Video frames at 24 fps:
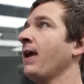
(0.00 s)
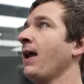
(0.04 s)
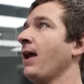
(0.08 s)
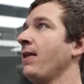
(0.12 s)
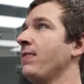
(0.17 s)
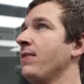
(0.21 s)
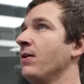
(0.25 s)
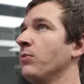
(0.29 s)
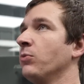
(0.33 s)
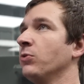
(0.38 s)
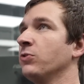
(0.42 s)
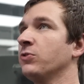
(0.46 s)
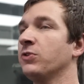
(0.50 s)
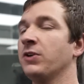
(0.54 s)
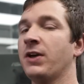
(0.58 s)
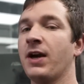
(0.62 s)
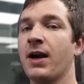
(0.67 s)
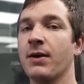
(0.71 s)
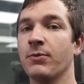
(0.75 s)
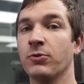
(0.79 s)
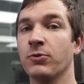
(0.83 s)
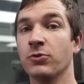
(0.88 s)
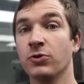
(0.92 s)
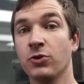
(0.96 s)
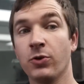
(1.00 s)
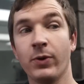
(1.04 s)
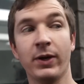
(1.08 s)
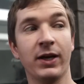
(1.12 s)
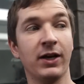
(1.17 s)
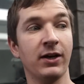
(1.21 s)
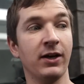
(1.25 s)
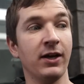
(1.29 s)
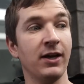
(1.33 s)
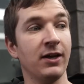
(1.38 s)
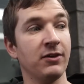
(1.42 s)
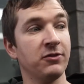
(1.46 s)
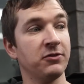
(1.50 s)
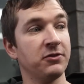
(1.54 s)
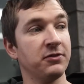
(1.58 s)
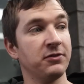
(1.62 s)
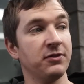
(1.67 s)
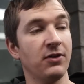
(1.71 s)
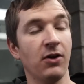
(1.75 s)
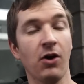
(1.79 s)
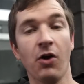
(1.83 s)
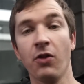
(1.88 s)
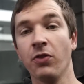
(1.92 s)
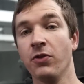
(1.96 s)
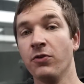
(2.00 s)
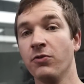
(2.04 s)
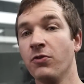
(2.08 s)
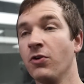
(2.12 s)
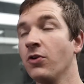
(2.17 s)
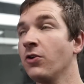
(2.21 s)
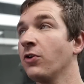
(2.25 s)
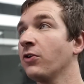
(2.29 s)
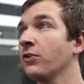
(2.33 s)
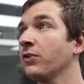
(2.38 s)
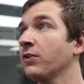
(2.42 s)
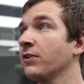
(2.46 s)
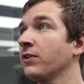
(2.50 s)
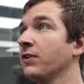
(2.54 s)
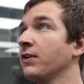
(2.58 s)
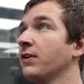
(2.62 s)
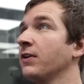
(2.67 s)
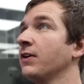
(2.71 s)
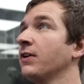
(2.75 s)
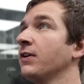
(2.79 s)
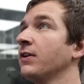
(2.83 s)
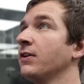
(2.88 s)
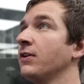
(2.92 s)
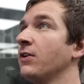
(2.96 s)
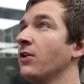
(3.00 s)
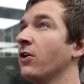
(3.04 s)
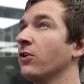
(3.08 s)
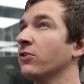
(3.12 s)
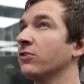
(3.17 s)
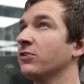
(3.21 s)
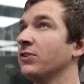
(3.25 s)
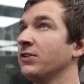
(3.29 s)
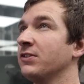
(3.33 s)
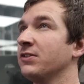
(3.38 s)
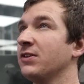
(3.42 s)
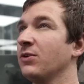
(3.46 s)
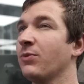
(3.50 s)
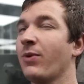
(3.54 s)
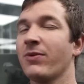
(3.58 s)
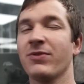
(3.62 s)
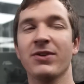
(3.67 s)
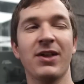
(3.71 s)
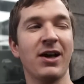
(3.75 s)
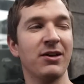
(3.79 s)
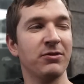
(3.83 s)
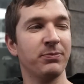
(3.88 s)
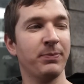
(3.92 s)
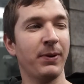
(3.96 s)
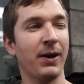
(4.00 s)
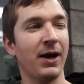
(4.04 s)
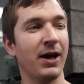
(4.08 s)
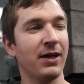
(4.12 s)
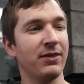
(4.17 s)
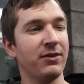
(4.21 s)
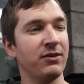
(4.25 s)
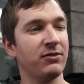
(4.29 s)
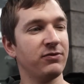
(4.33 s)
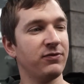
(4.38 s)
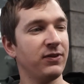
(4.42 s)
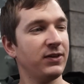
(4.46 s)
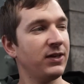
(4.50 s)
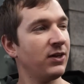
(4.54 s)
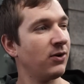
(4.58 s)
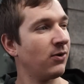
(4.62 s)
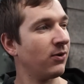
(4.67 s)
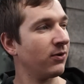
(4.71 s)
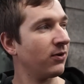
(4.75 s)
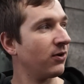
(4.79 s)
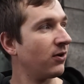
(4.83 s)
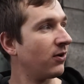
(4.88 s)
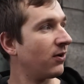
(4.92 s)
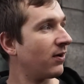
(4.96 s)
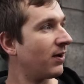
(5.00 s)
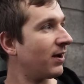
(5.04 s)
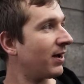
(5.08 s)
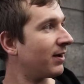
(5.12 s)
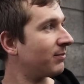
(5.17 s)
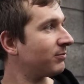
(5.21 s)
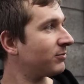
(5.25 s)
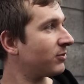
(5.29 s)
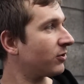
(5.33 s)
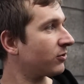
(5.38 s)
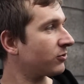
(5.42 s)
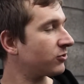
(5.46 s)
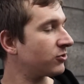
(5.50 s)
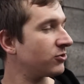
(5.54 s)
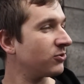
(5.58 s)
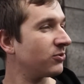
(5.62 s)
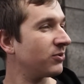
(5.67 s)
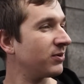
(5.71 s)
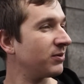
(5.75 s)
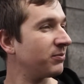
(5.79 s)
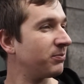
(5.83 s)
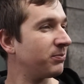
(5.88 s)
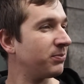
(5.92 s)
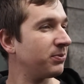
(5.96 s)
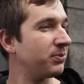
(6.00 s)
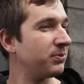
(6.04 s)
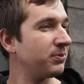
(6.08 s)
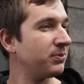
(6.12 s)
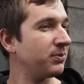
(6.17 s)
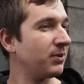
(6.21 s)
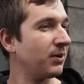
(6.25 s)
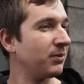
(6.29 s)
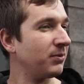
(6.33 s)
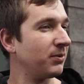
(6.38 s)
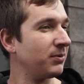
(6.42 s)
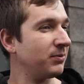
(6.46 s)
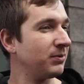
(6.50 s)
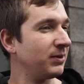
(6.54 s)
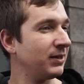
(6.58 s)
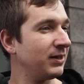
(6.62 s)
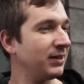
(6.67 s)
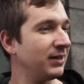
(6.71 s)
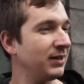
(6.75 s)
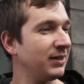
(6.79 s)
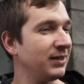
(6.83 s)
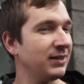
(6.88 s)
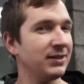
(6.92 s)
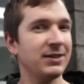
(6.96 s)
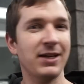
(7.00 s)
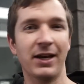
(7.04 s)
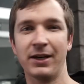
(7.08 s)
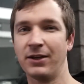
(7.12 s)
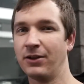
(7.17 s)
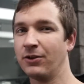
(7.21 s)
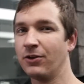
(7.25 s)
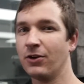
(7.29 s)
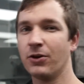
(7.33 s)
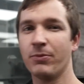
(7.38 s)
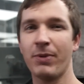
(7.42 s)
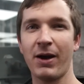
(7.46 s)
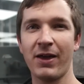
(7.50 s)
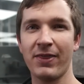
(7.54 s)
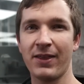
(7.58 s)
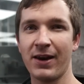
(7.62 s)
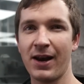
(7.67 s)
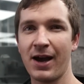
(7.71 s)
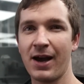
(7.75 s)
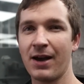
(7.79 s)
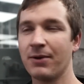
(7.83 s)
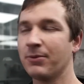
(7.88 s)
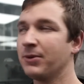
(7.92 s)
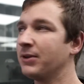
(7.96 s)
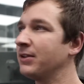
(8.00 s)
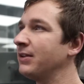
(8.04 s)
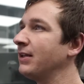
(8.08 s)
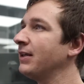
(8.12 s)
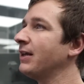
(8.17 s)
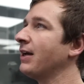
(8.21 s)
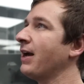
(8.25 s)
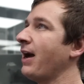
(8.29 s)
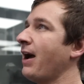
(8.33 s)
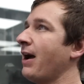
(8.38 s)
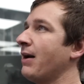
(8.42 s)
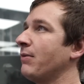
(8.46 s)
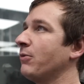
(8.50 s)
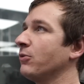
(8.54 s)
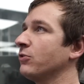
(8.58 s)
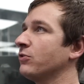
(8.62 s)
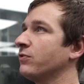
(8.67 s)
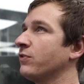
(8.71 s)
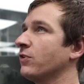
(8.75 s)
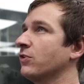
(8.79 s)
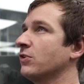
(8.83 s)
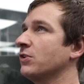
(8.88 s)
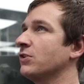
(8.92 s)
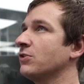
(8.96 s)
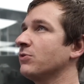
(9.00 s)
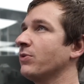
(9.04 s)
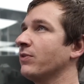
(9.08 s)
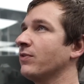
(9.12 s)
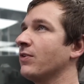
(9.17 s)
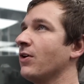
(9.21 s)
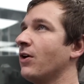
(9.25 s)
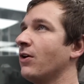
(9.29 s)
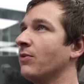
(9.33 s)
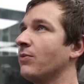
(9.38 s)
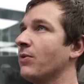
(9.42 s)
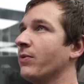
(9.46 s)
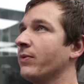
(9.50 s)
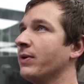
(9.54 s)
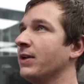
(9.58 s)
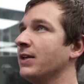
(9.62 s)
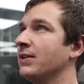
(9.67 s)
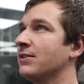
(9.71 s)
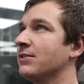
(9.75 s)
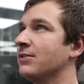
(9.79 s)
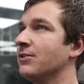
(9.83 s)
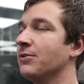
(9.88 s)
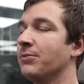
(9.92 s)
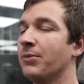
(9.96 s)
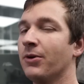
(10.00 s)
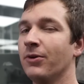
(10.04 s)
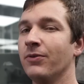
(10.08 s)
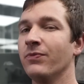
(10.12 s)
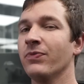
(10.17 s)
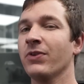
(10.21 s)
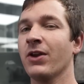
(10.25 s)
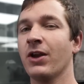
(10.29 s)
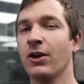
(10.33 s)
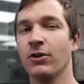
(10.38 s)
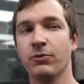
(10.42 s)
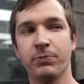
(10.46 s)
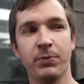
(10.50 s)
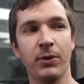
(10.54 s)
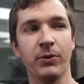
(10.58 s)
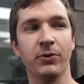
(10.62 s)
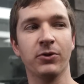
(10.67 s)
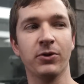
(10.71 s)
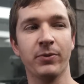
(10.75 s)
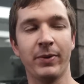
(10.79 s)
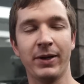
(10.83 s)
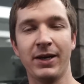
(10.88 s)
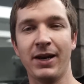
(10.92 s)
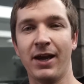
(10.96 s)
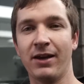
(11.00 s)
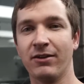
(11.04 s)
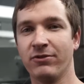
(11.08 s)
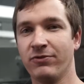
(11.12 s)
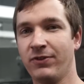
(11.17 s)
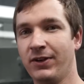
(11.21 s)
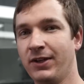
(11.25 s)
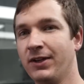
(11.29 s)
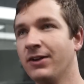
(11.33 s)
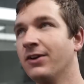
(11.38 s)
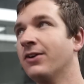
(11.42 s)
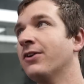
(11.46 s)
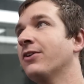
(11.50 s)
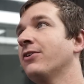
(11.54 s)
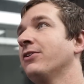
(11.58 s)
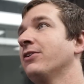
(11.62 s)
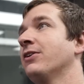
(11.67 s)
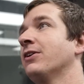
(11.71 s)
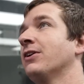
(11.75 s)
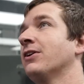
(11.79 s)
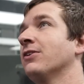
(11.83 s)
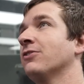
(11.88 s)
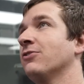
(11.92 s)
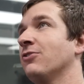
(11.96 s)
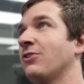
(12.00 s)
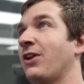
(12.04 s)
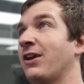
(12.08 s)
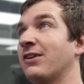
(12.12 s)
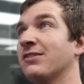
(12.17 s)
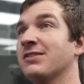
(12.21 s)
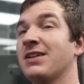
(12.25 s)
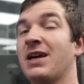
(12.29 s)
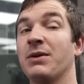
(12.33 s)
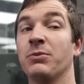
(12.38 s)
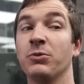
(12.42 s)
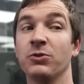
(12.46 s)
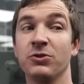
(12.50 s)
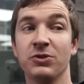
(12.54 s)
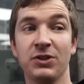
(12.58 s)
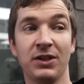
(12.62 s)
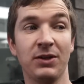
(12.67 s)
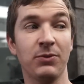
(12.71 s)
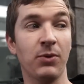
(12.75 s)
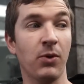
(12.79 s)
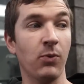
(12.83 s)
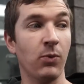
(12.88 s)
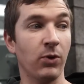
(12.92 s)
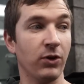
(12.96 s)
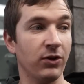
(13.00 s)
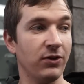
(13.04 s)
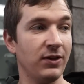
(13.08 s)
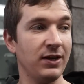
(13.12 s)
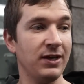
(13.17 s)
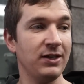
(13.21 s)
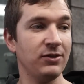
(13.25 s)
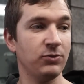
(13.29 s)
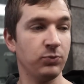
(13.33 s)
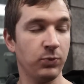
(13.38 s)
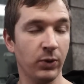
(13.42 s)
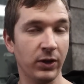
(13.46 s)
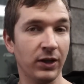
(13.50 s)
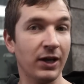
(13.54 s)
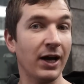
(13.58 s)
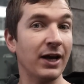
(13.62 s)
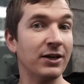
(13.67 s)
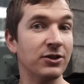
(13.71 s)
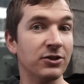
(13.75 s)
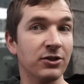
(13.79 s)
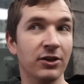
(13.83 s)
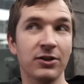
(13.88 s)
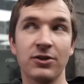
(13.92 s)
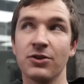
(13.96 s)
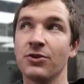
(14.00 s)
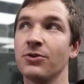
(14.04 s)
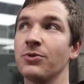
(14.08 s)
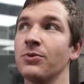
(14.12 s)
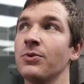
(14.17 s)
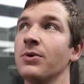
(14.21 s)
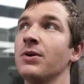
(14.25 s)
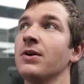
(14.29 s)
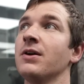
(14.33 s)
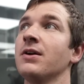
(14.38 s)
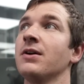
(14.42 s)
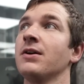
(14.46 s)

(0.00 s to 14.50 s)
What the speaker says: and then we'll see how much quicker it is on the road, 0-60. Whether that's part of this video or not, I'm not sure. It probably, Danny will know better than I will, how much footage we've got and what we need to do, but it's probably going to be next video. So next time we'll see what one of these will actually do